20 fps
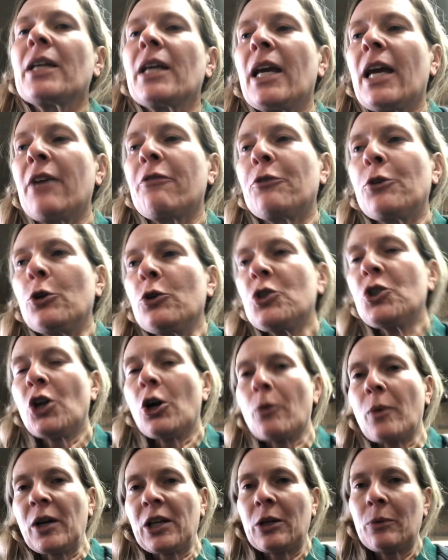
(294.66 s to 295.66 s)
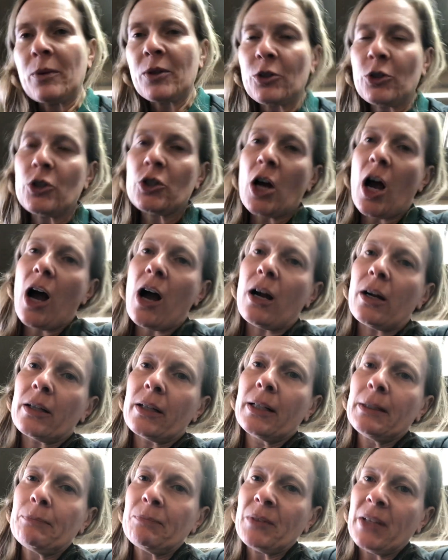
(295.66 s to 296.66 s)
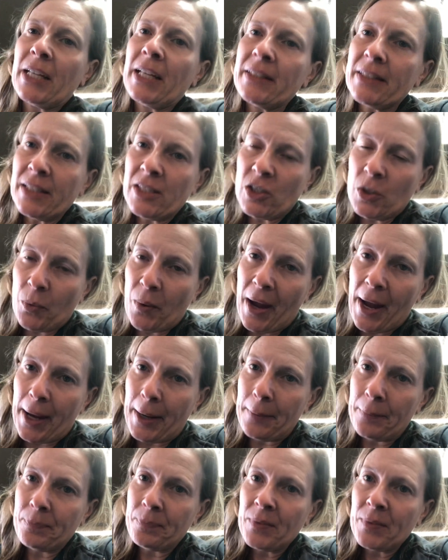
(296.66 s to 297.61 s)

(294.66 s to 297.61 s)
if you start working with your dog in this way.